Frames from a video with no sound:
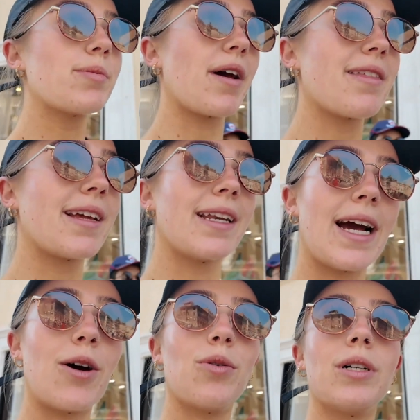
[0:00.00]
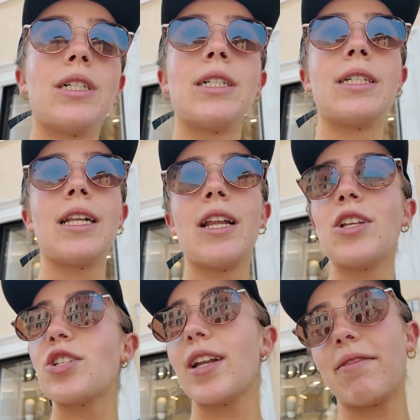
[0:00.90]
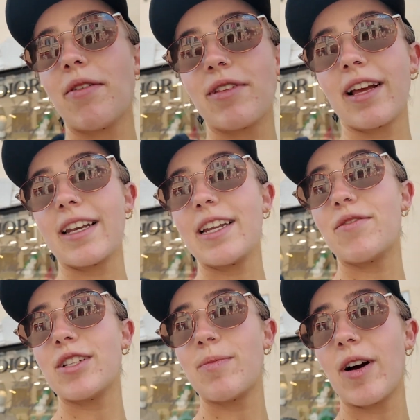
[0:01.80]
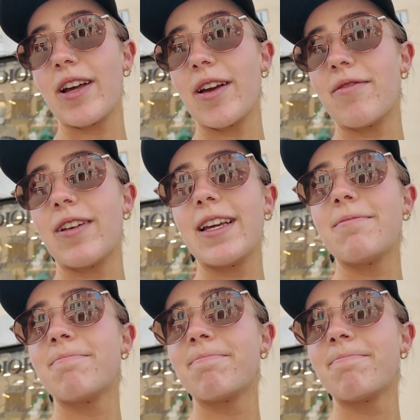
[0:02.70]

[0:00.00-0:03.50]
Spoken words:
but I think now I should have everything I need for Dubai, hopefully.